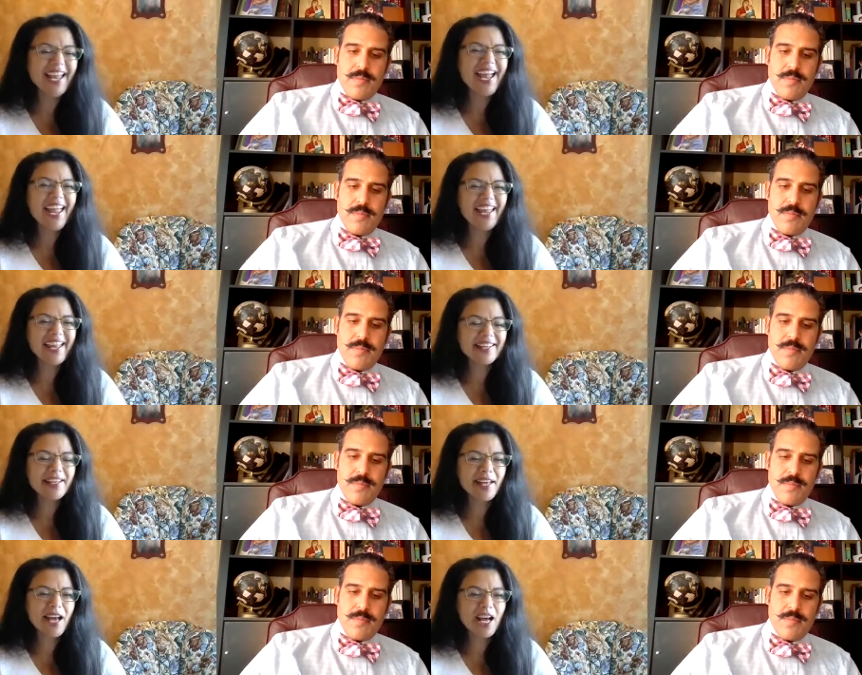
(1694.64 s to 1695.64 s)
Speaker 1: and
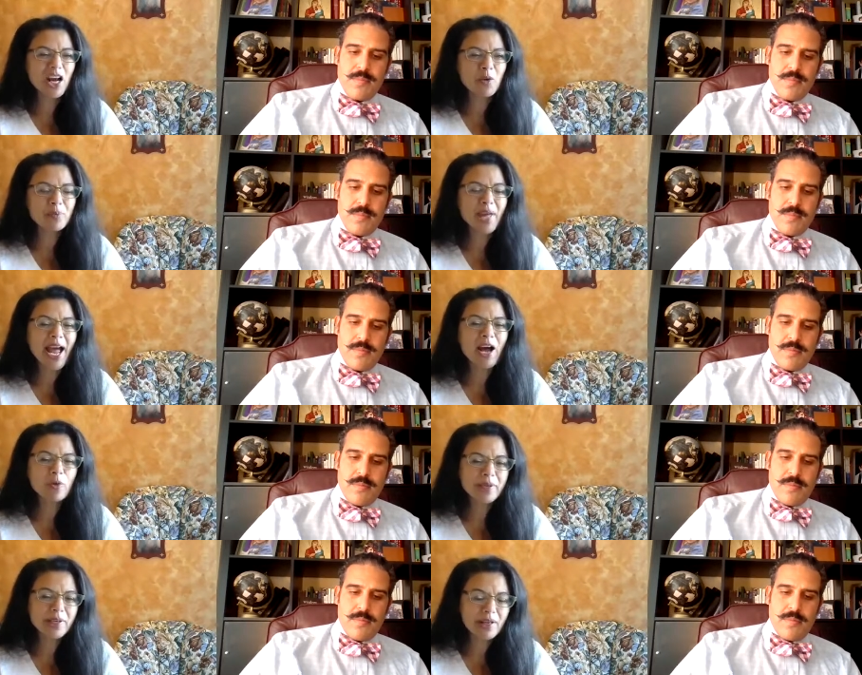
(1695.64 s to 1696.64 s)
um, how
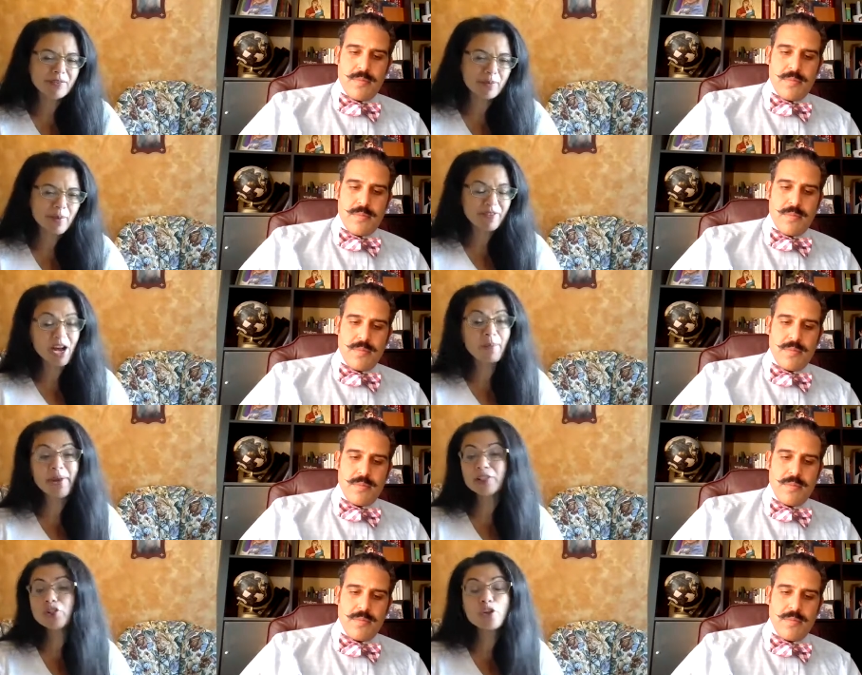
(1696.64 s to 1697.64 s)
many of them have come back
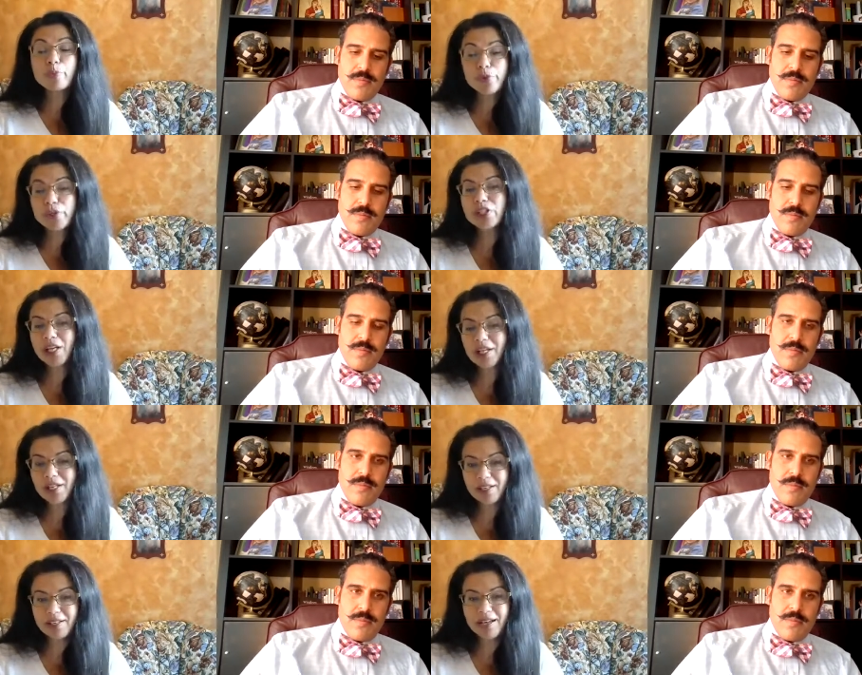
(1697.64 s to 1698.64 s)
just
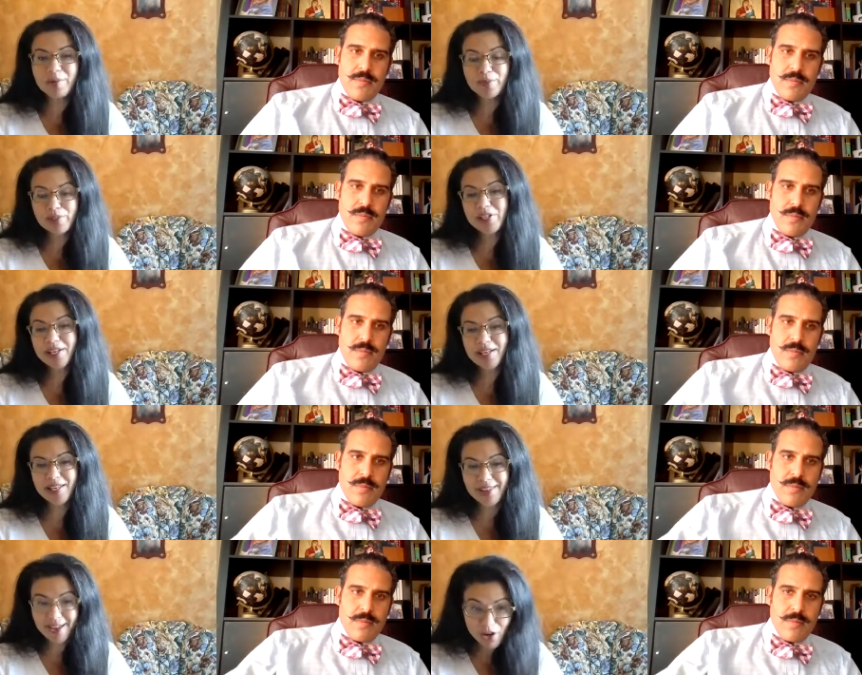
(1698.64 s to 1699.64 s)
appreciating appreciating
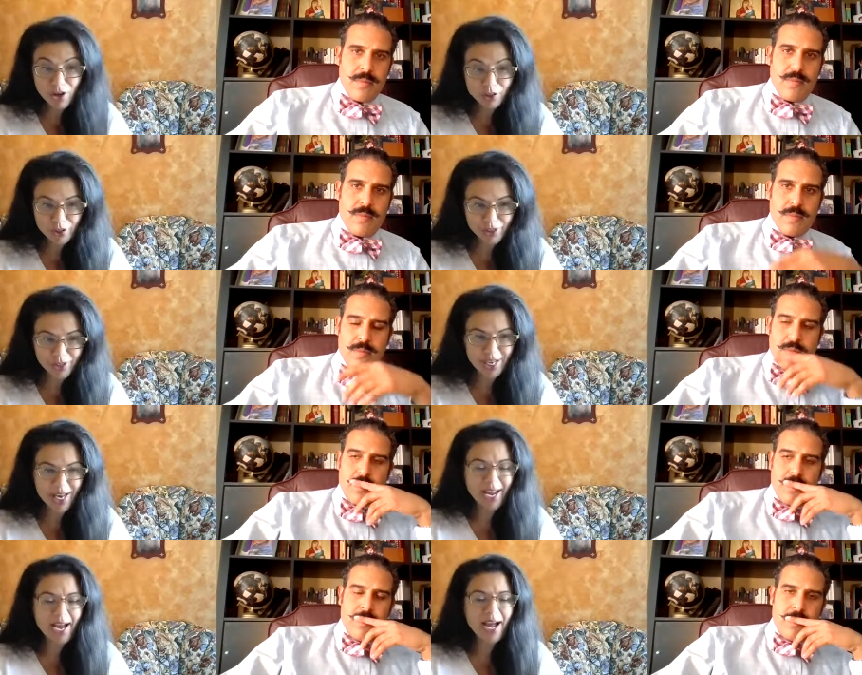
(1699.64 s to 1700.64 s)
that culture
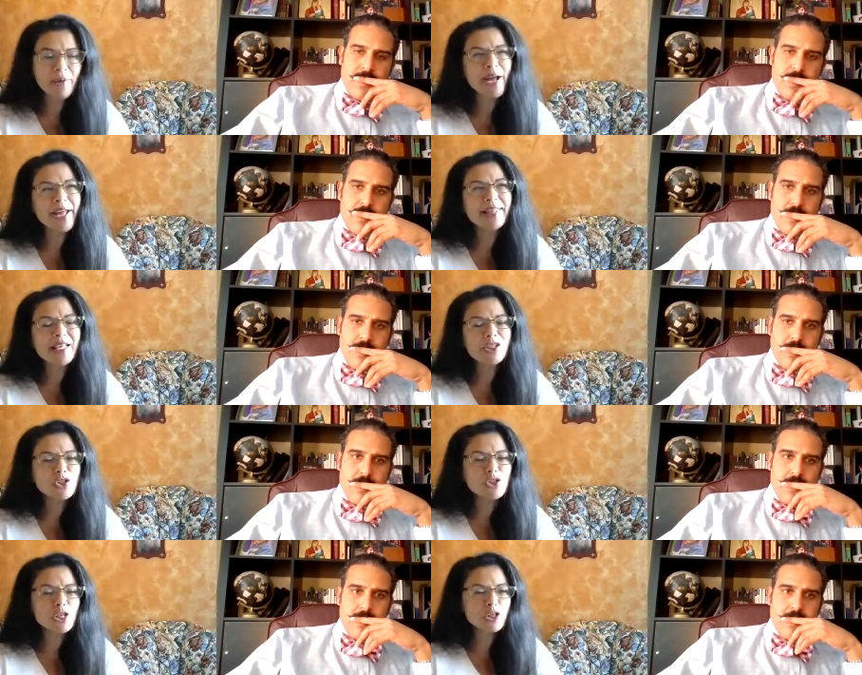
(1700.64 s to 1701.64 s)
um, I think
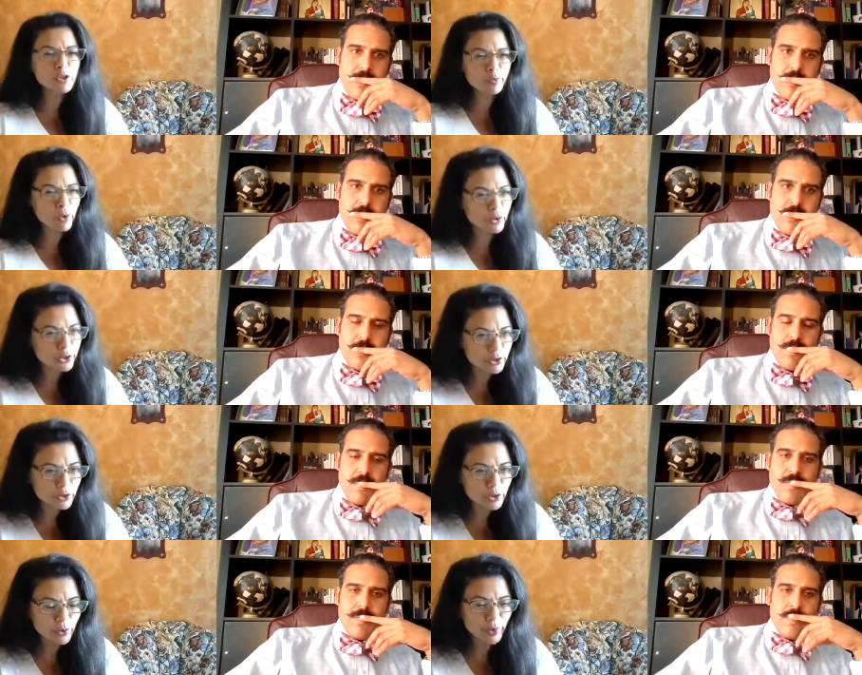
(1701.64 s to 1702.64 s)
just exposure
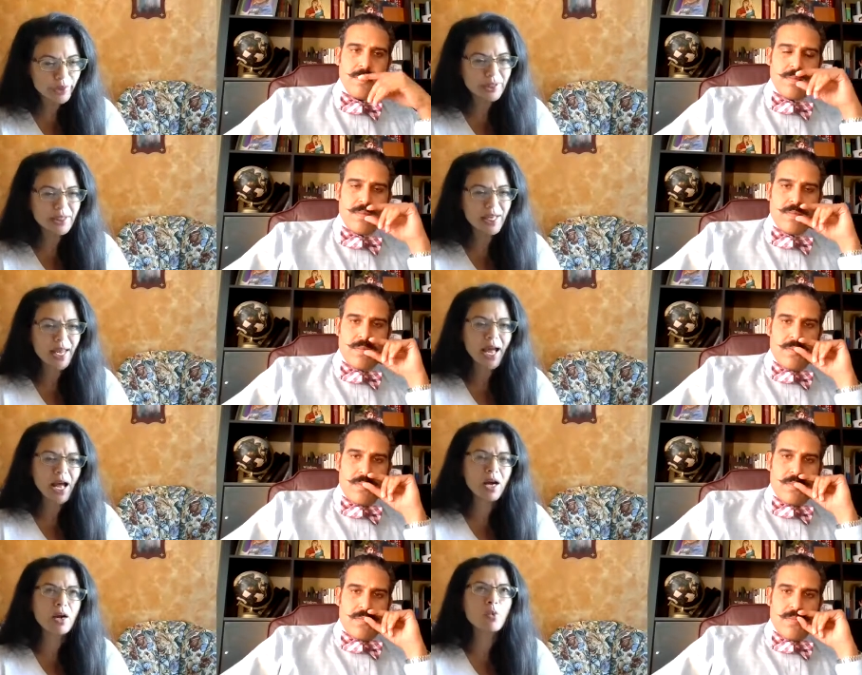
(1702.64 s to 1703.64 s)
to it
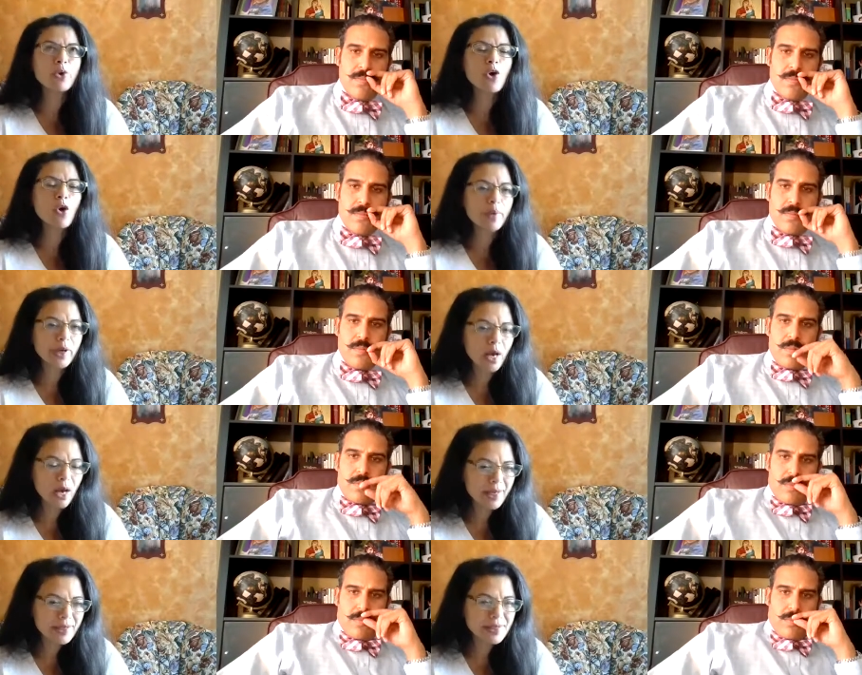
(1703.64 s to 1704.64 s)
uh, with open
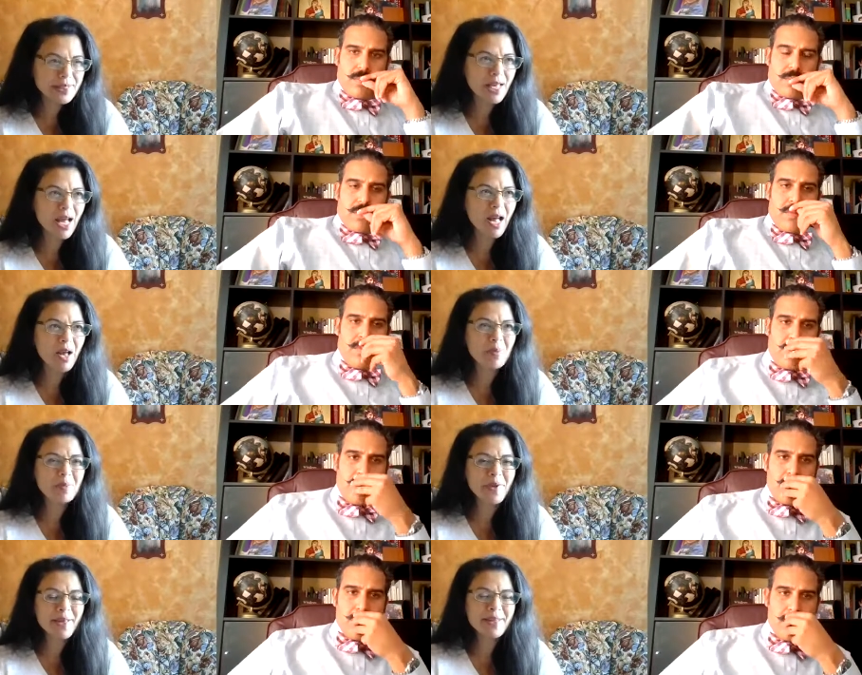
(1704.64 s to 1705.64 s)
eyes, um,
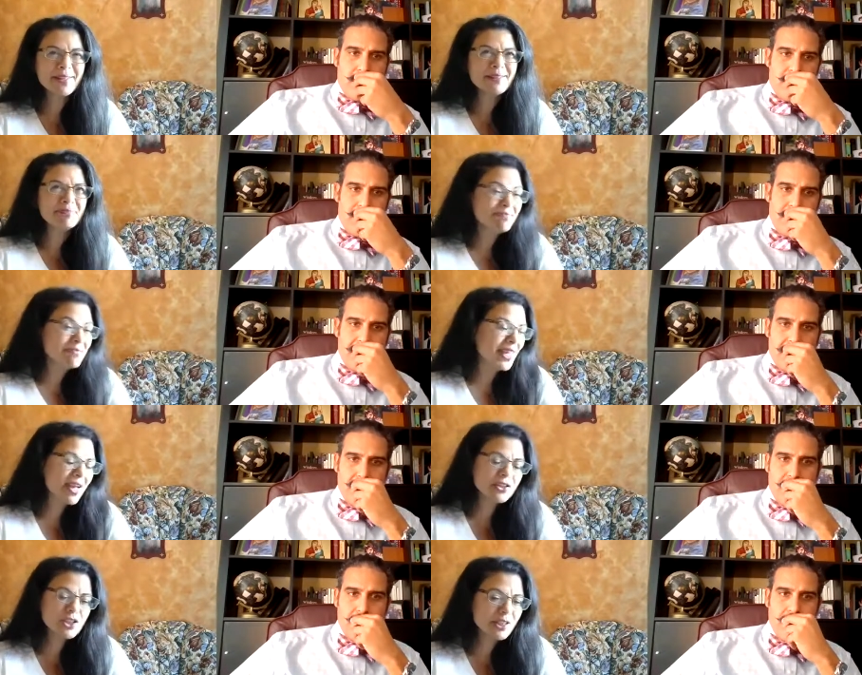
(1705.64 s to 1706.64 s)
eh, they
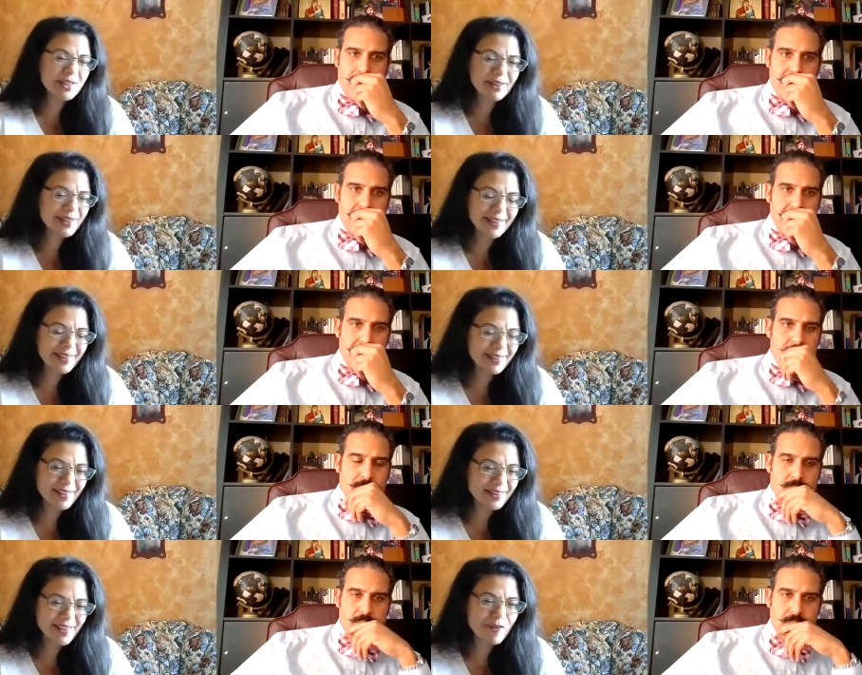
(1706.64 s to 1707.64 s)
actually like
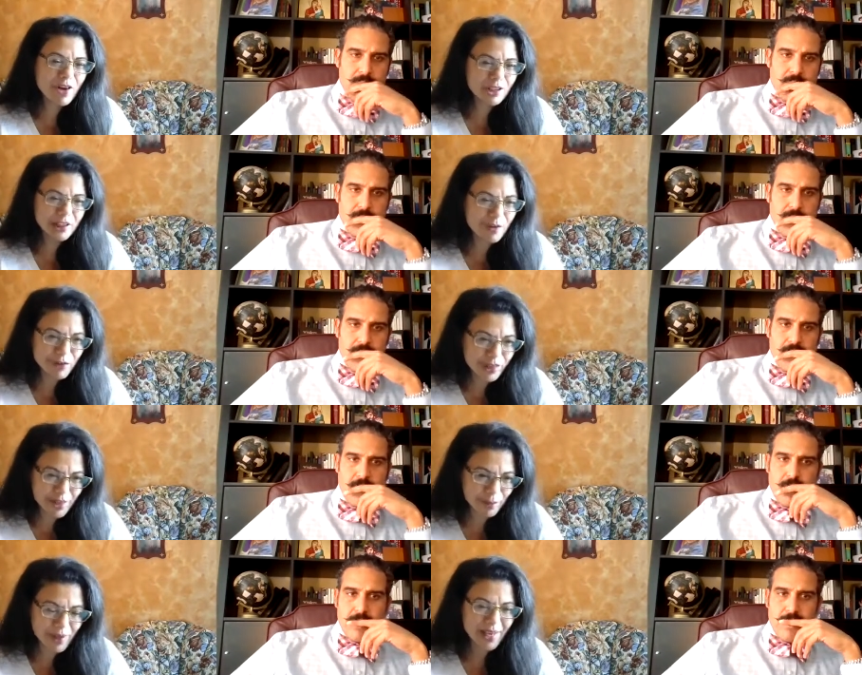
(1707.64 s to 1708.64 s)
they fall in love with them.
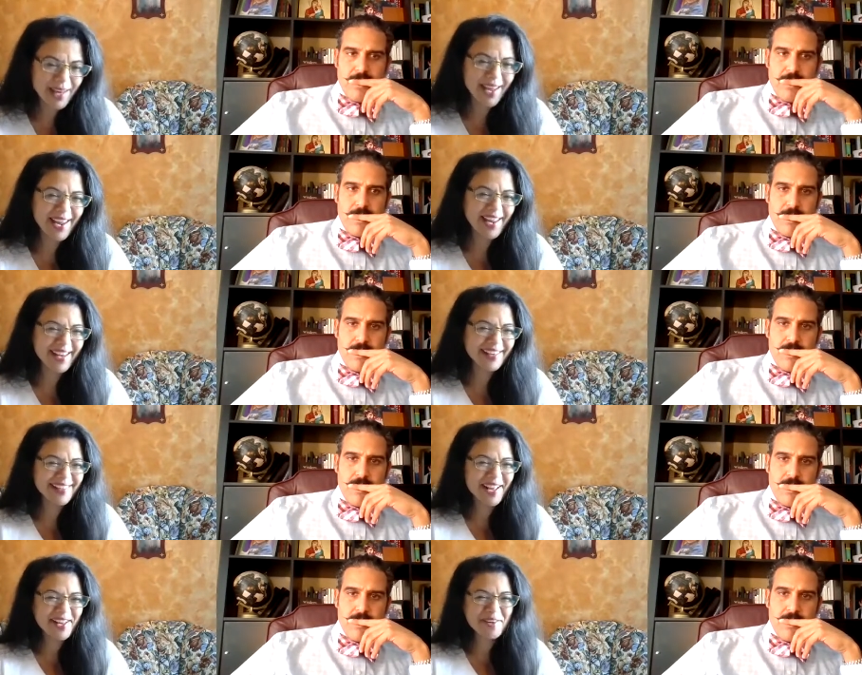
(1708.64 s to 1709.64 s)
And
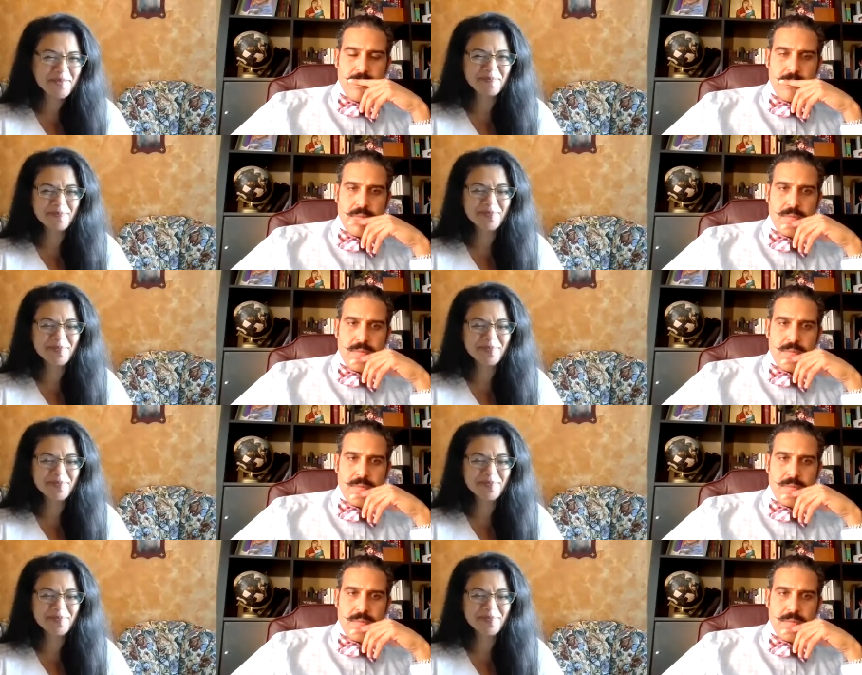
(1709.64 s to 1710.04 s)
um,